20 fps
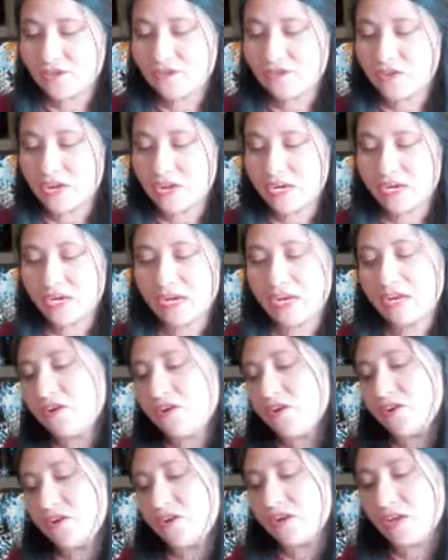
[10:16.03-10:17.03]
you're
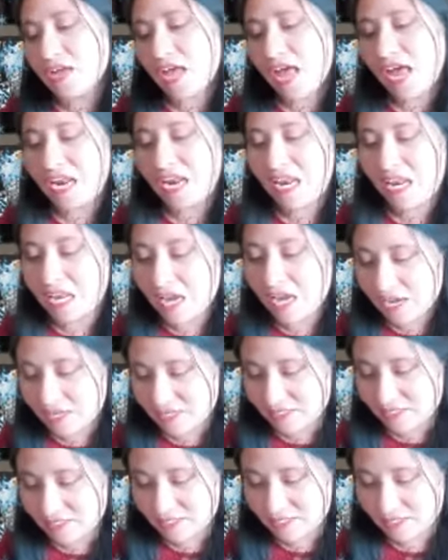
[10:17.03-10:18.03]
gonna learn a
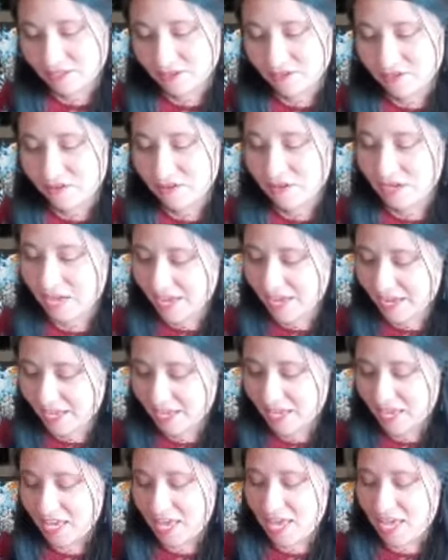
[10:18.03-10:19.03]
lot,
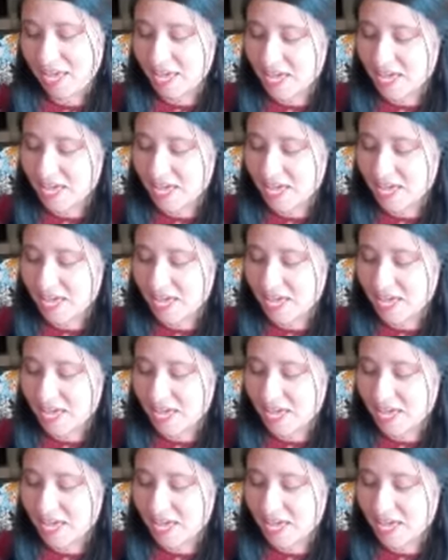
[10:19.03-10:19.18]
like,